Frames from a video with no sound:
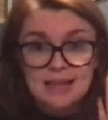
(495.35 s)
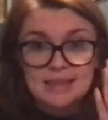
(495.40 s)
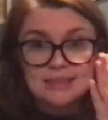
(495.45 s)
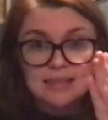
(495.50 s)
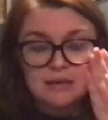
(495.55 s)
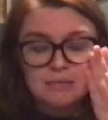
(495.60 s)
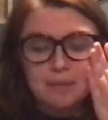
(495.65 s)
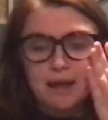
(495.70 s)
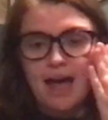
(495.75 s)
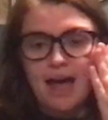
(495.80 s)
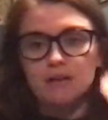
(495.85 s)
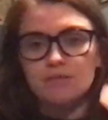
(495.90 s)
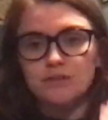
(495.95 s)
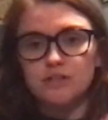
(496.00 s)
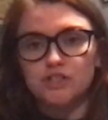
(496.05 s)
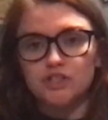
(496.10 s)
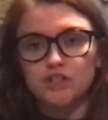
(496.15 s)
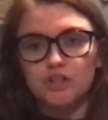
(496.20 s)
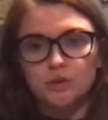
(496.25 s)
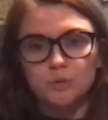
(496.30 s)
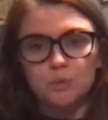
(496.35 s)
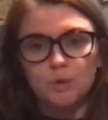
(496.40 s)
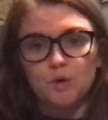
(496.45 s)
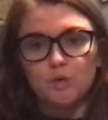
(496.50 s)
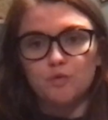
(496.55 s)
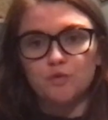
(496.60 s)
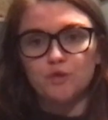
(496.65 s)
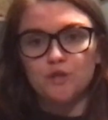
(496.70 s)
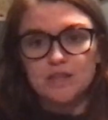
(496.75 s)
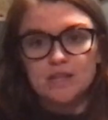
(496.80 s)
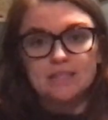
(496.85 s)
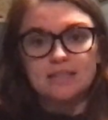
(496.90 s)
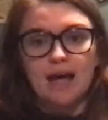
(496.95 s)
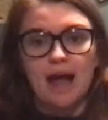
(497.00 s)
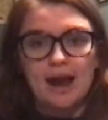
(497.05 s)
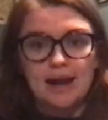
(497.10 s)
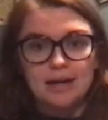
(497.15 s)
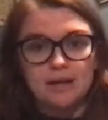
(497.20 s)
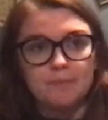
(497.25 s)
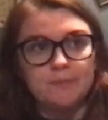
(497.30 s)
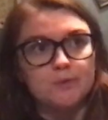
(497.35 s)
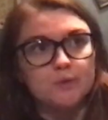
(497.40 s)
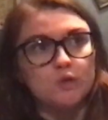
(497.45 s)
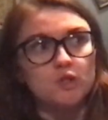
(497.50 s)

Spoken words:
than my average Goodwill for these items.